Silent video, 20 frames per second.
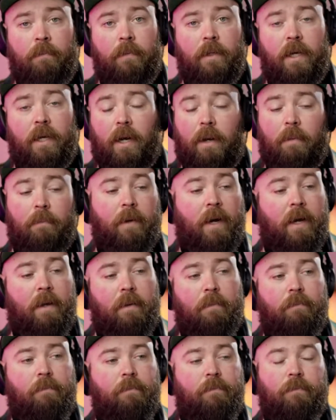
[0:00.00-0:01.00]
And I
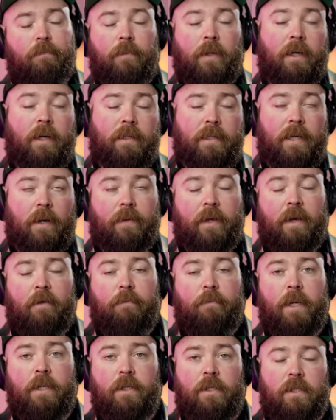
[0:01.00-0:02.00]
doubt they have
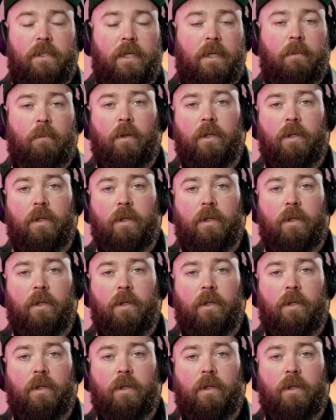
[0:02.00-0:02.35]
pensions anymore